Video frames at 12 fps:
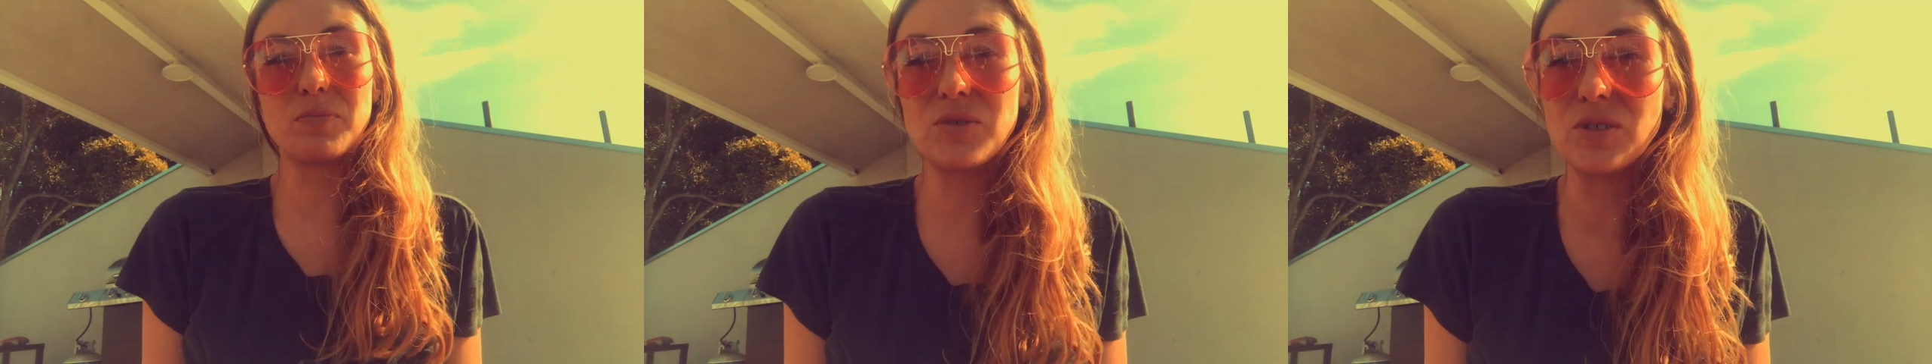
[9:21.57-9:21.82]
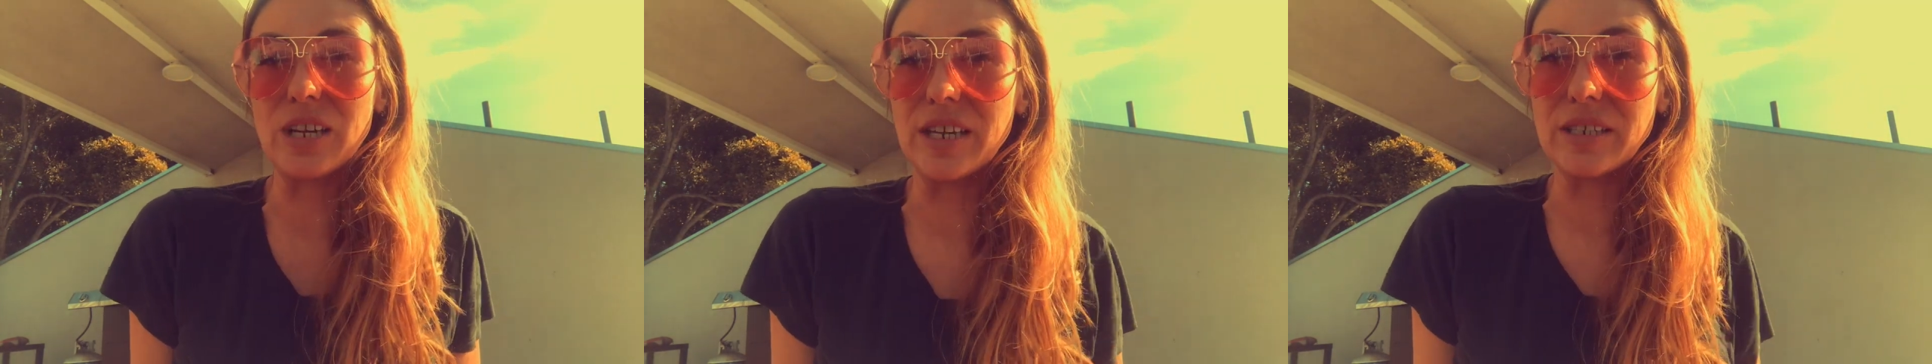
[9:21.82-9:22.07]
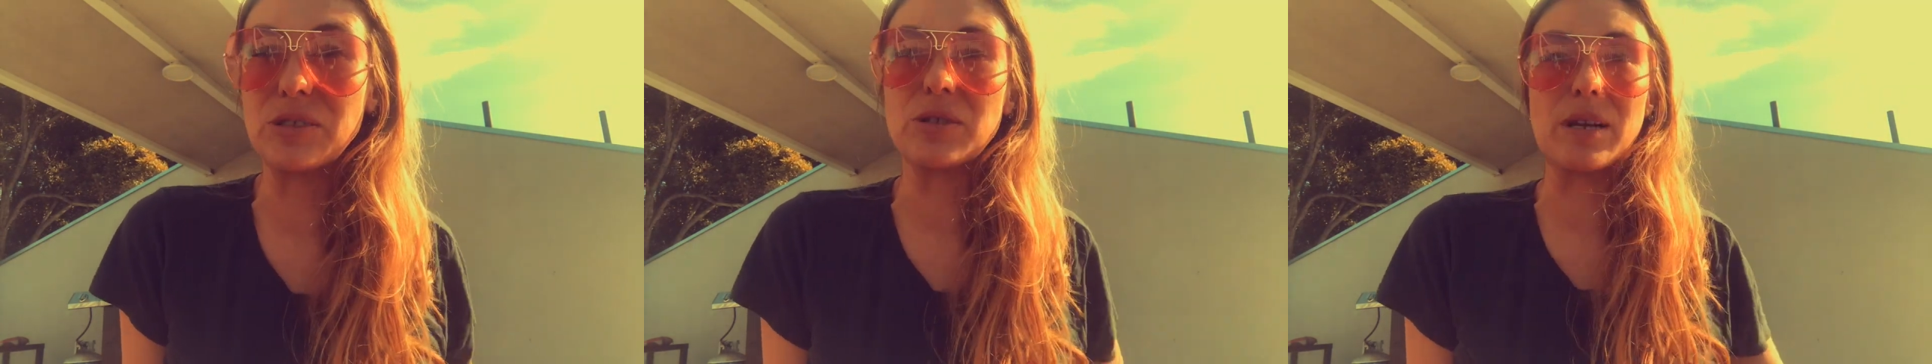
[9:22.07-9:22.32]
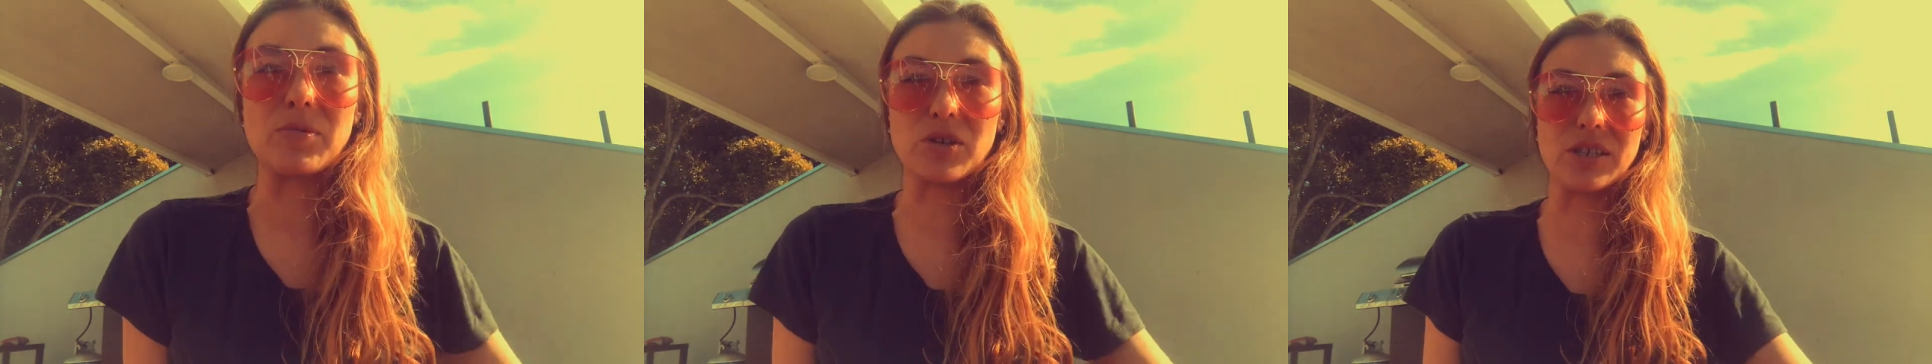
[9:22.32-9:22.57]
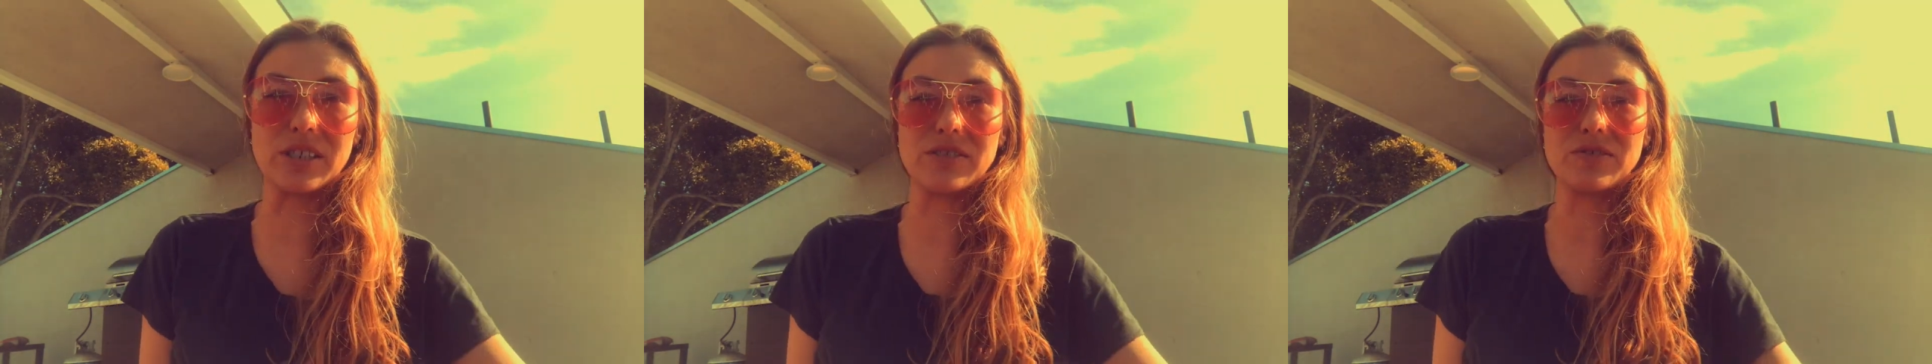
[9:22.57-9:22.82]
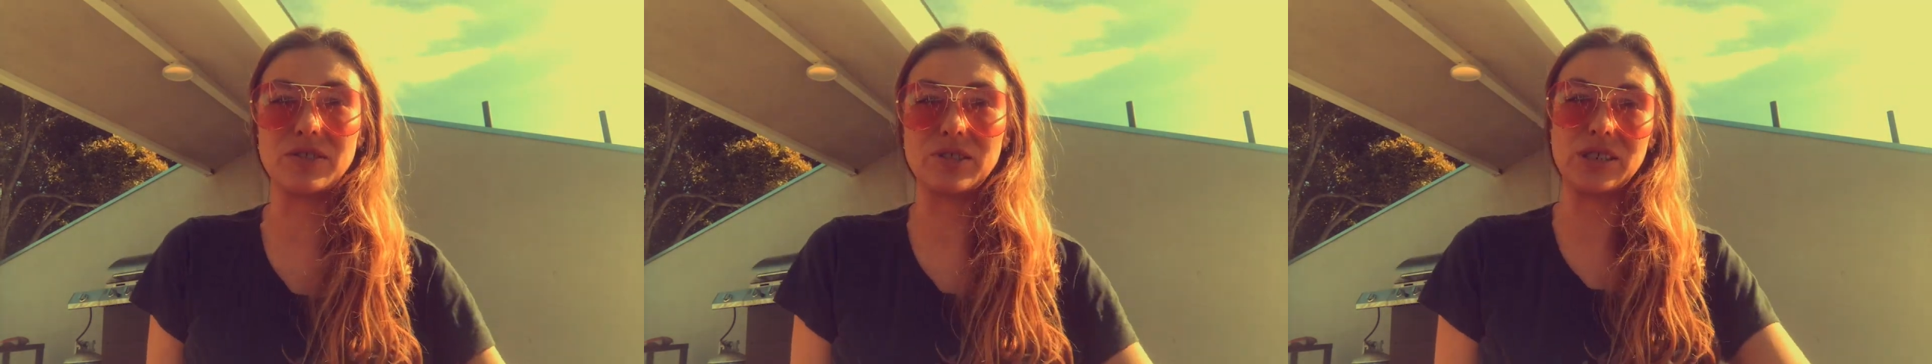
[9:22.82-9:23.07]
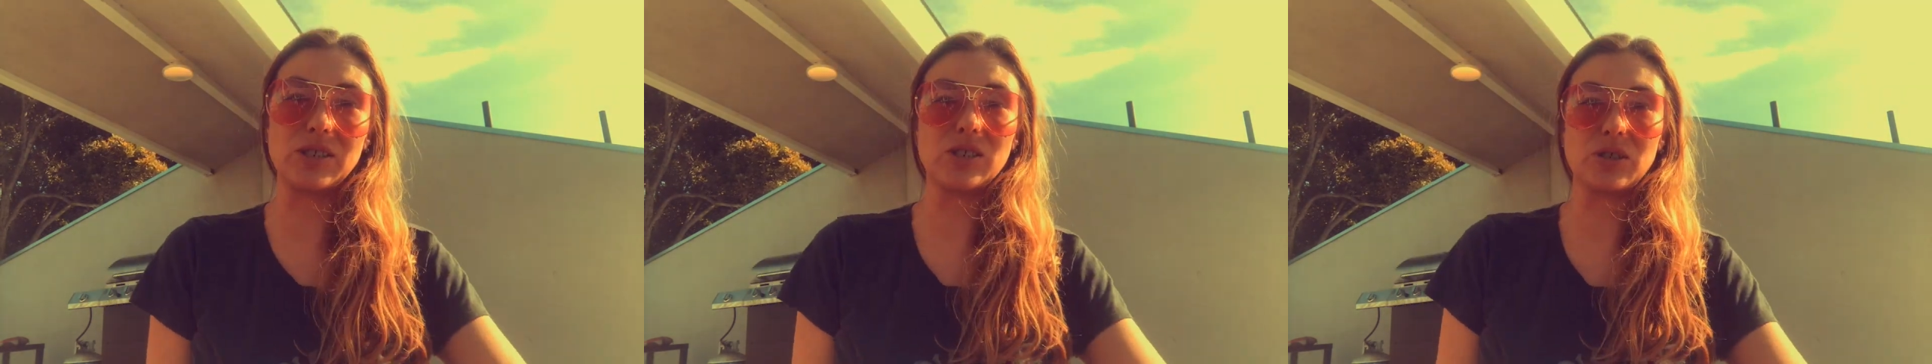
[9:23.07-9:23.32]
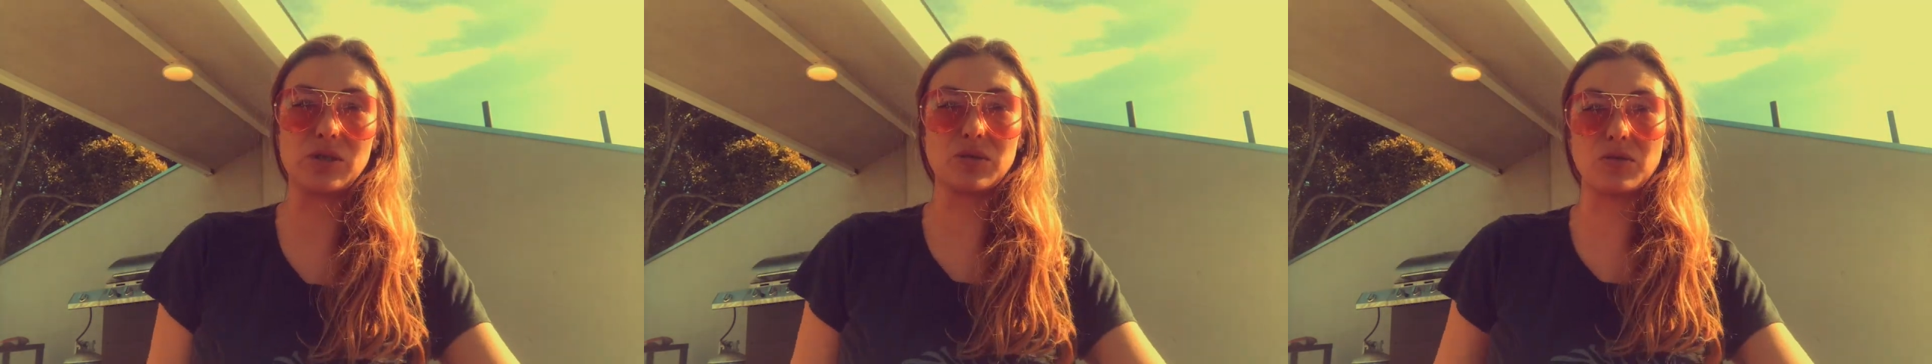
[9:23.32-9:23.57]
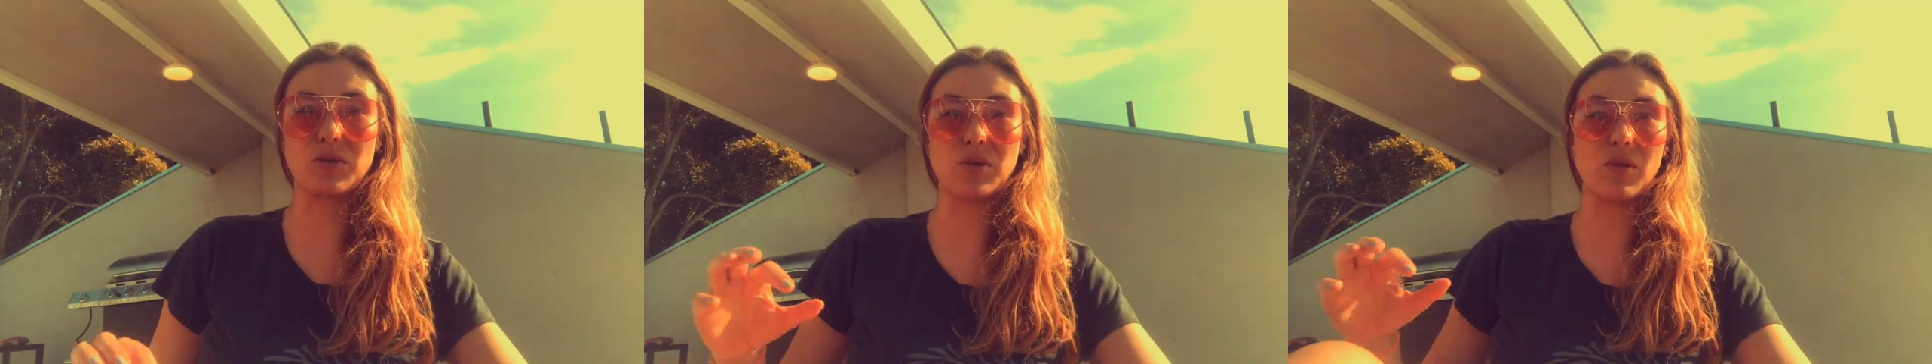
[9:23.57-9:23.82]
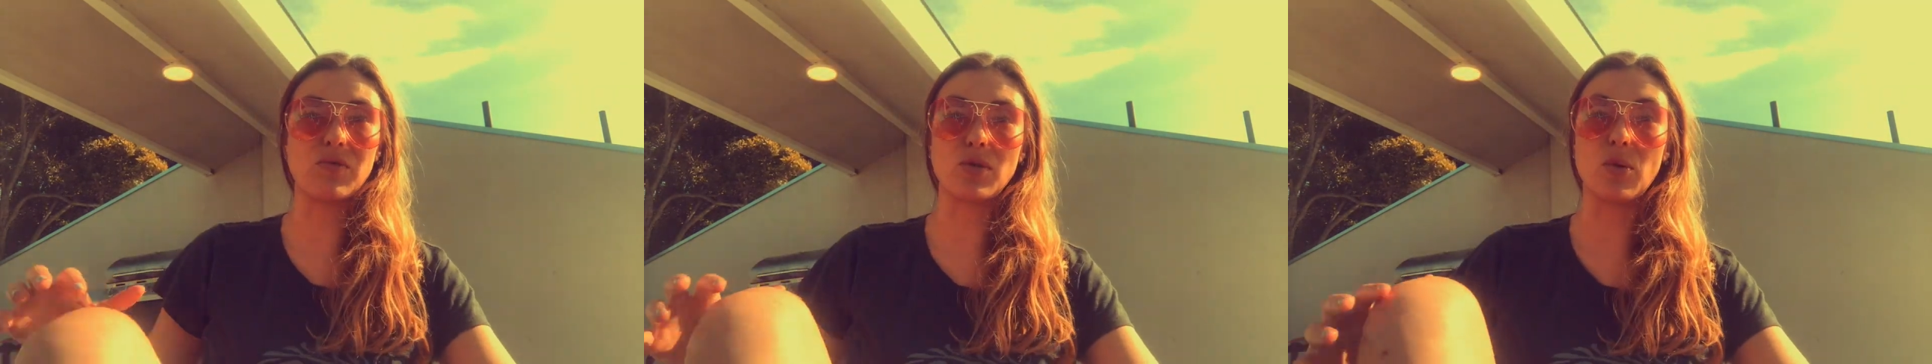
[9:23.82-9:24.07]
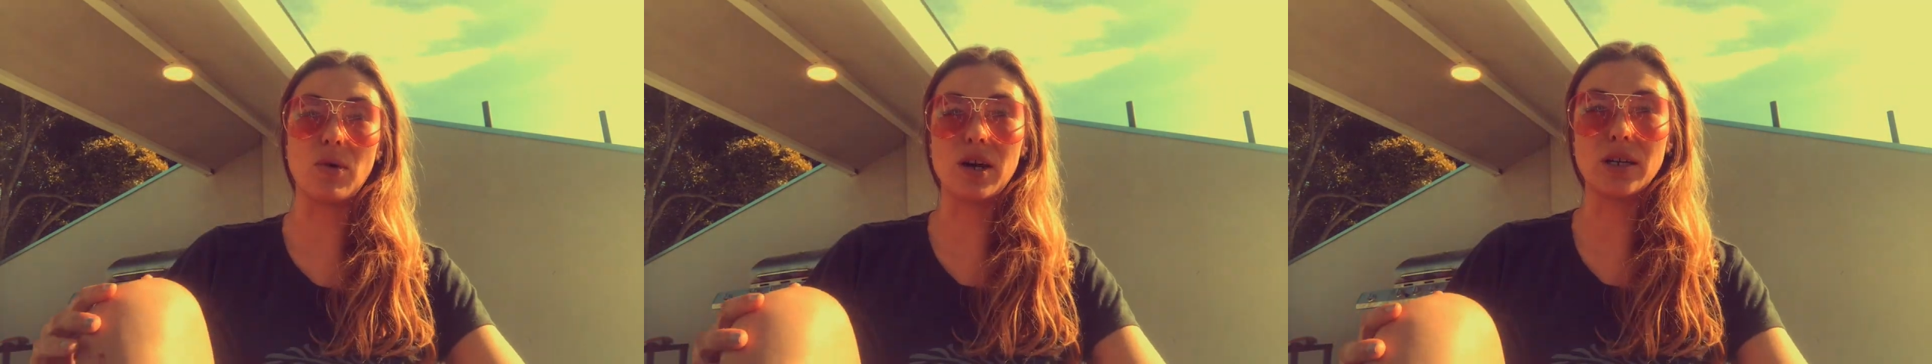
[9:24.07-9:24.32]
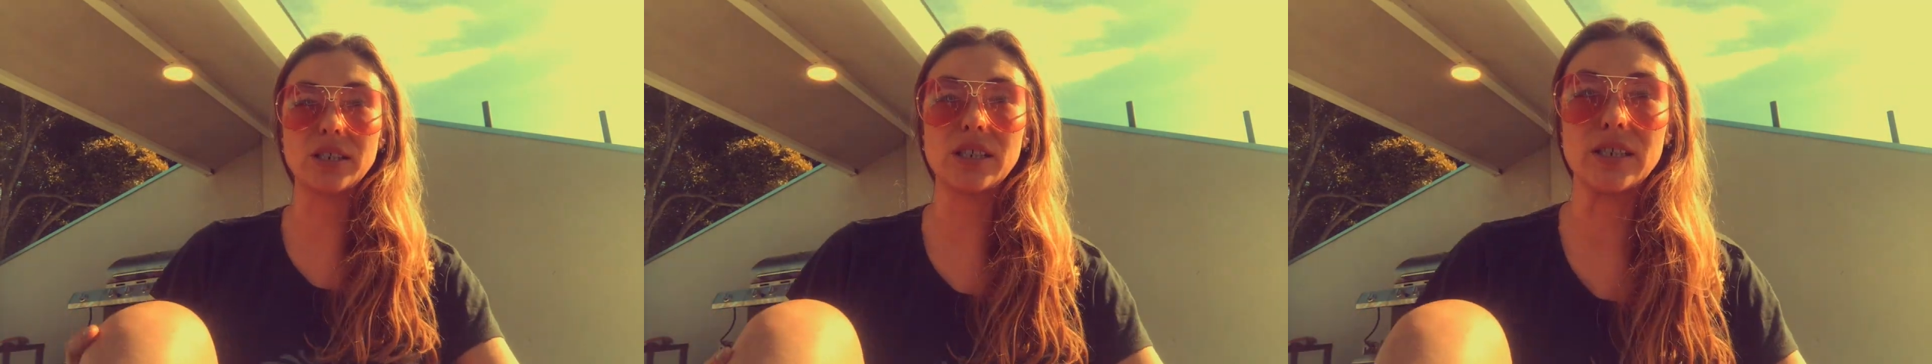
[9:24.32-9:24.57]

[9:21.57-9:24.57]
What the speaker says: stay in your neighborhood if you need to go for a walk,